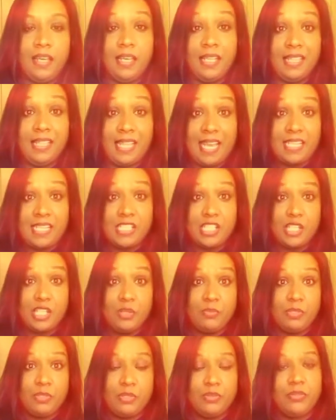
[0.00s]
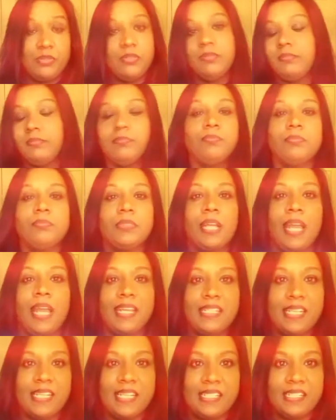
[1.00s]
last new moon, I
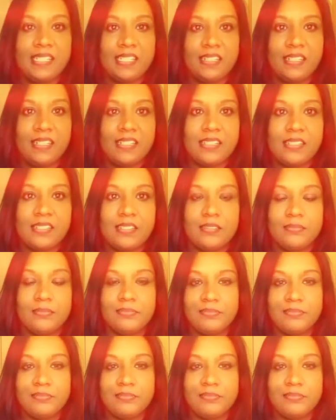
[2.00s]
tested this.